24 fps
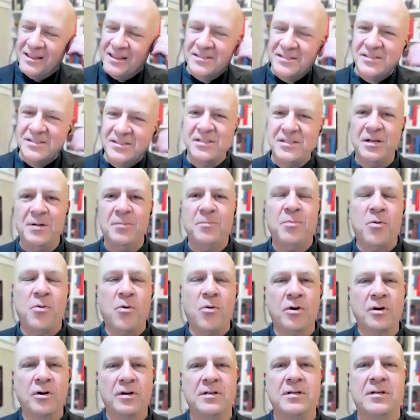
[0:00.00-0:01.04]
is an
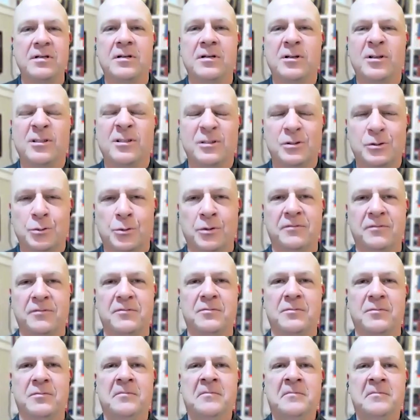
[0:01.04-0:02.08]
important sort of,
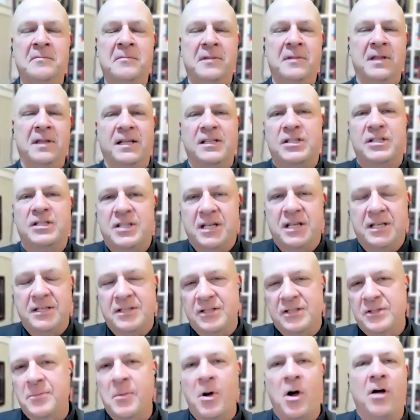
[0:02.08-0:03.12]
it's
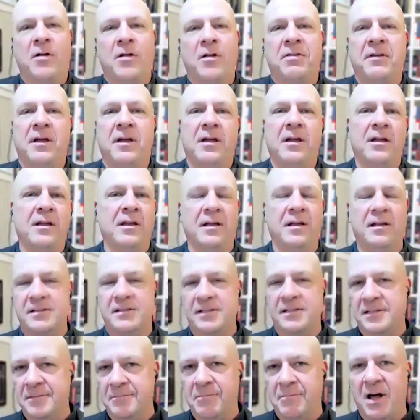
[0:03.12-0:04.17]
a small thing,
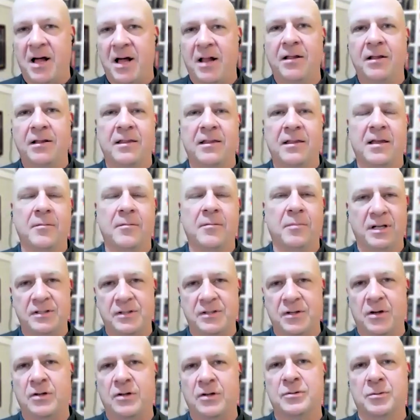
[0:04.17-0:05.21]
it's a symbolic thing, but
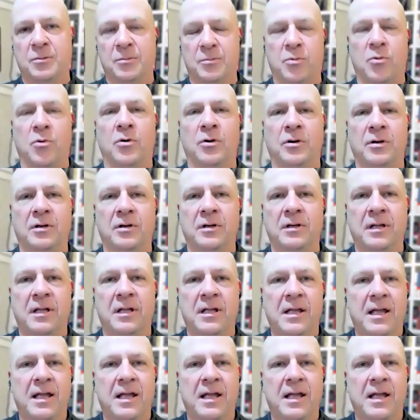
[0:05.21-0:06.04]
it's also important.